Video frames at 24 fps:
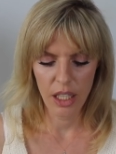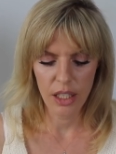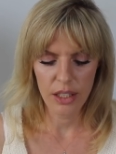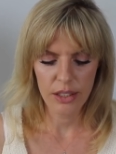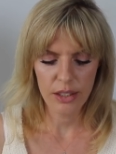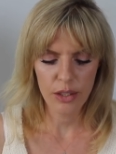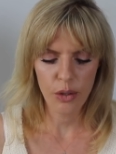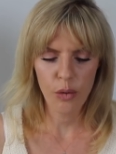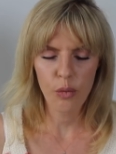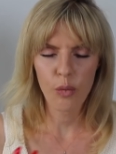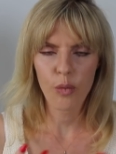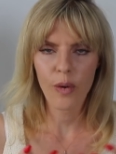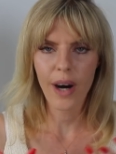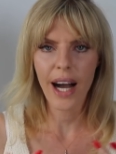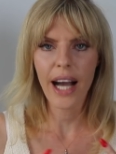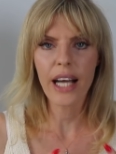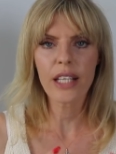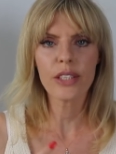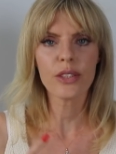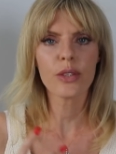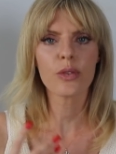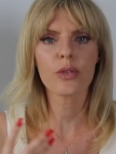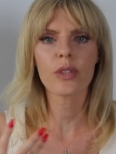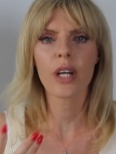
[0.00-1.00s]
So
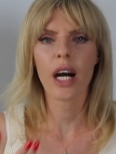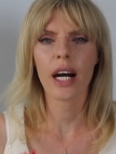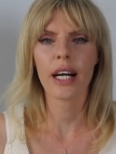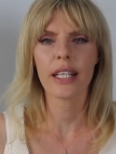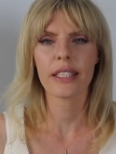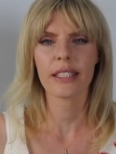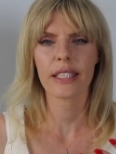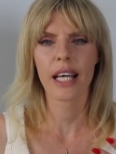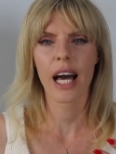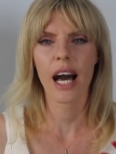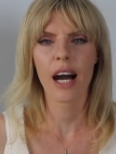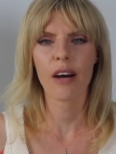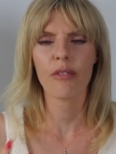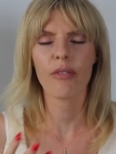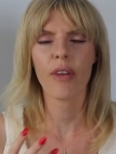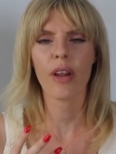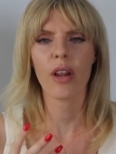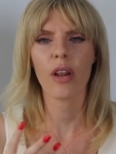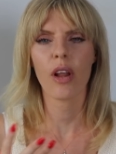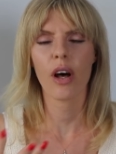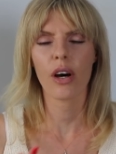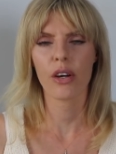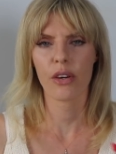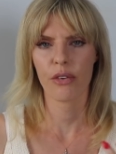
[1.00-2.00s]
why do guys have a
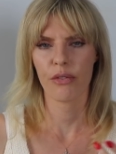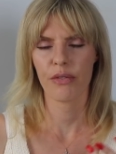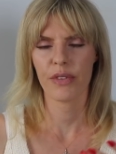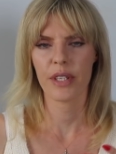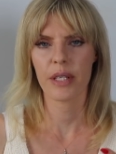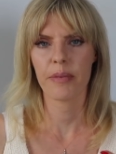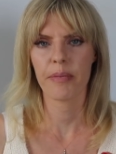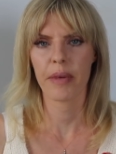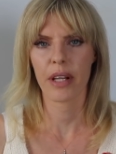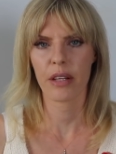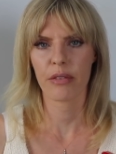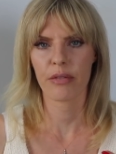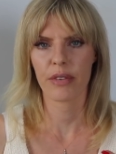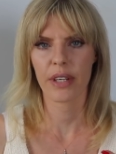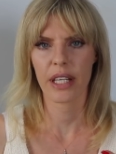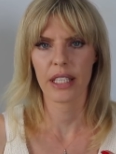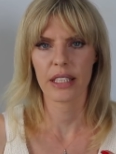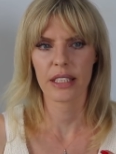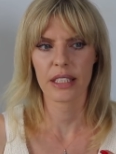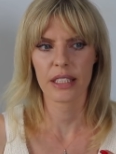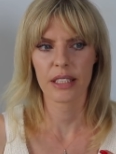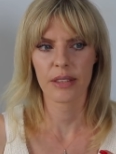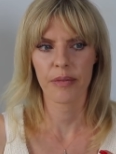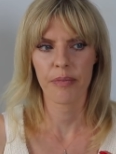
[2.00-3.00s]
lot of female
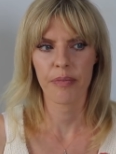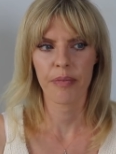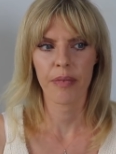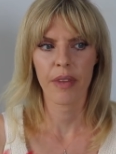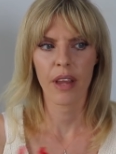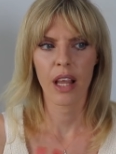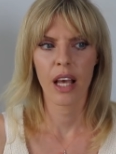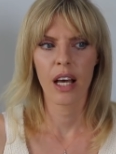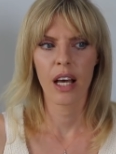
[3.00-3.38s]
friends?